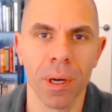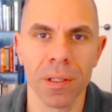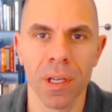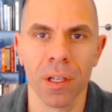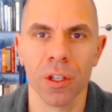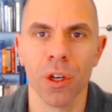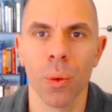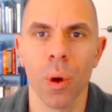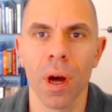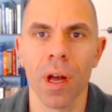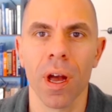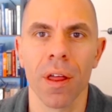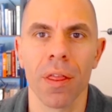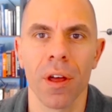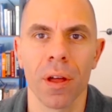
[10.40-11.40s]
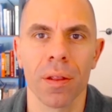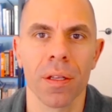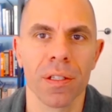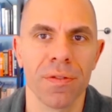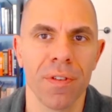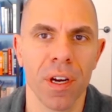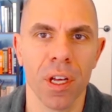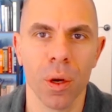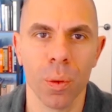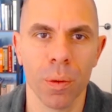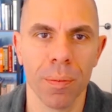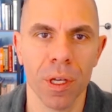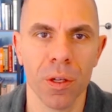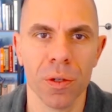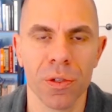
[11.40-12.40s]
by telling you why I thought this video would
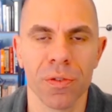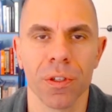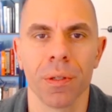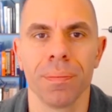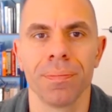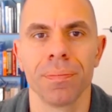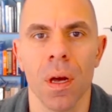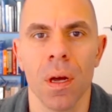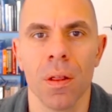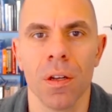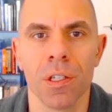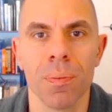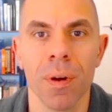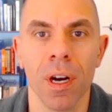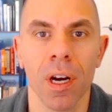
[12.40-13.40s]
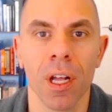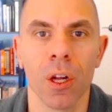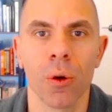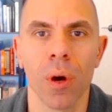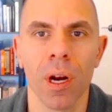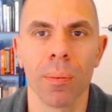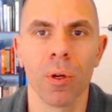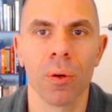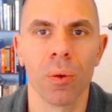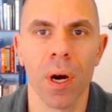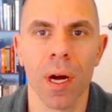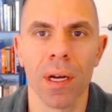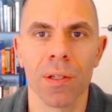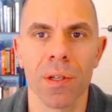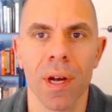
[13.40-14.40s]
be useful. There's been an incredible
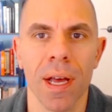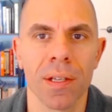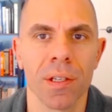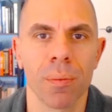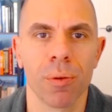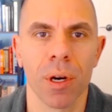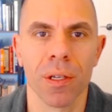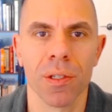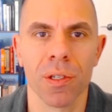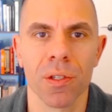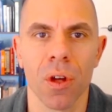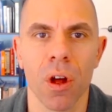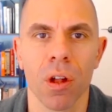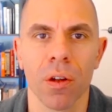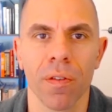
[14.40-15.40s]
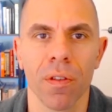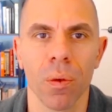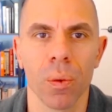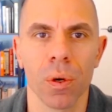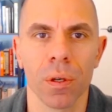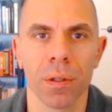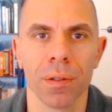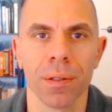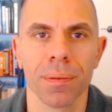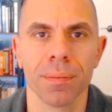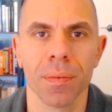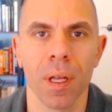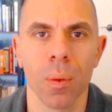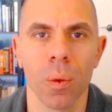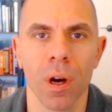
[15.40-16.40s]
rise in asset prices all over the world.
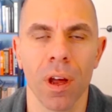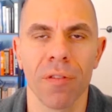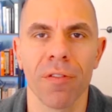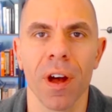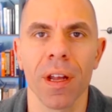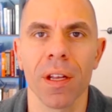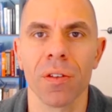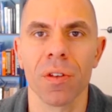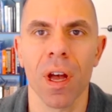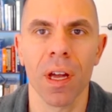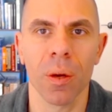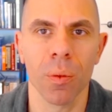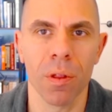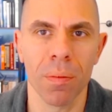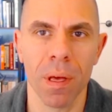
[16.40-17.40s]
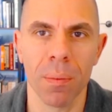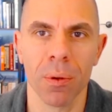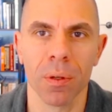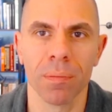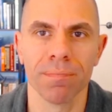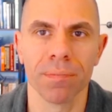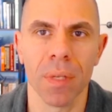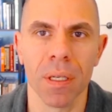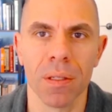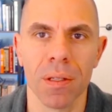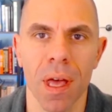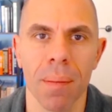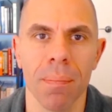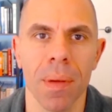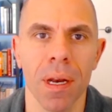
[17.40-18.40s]
What I find in talking with people is
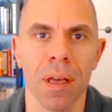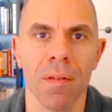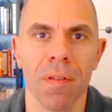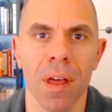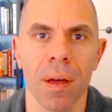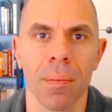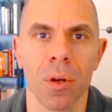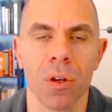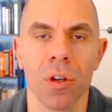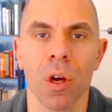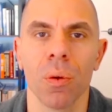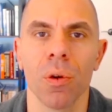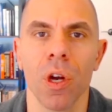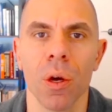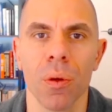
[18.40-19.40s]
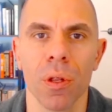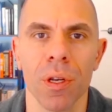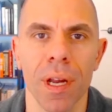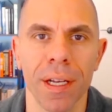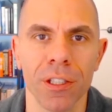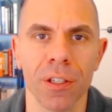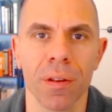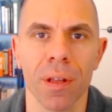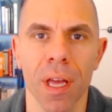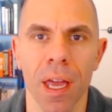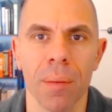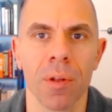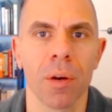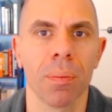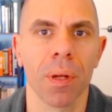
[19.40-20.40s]
that many of them don't know the nature of the
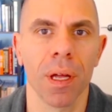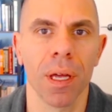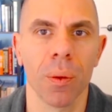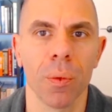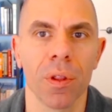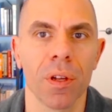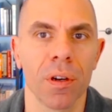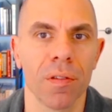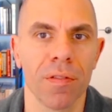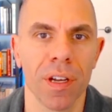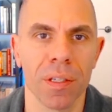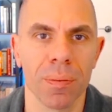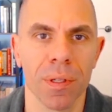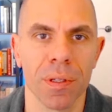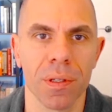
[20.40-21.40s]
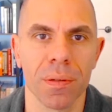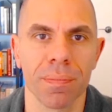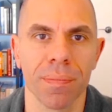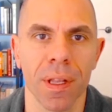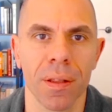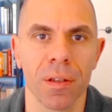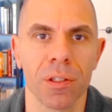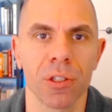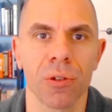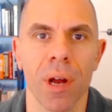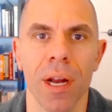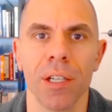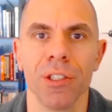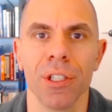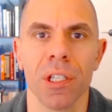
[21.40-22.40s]
game they're playing with their investments, and their
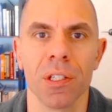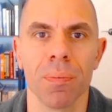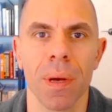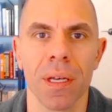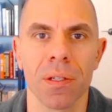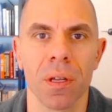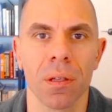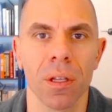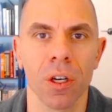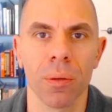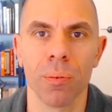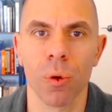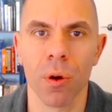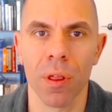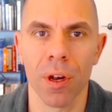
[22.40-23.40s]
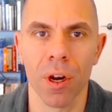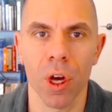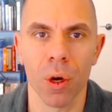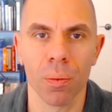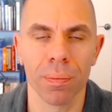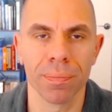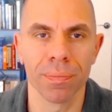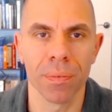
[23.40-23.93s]
strategy is based on little more than hope.